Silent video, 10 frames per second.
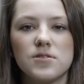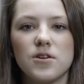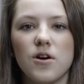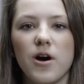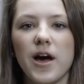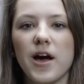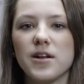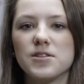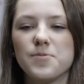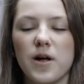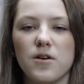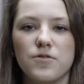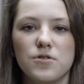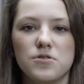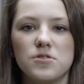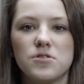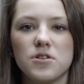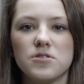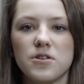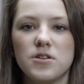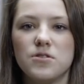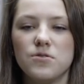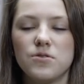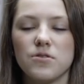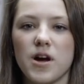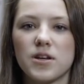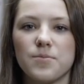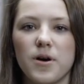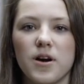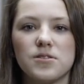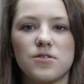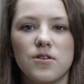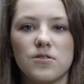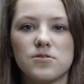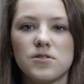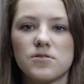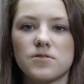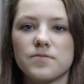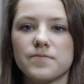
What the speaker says: So I had spinal fusion surgery to correct my scoliosis.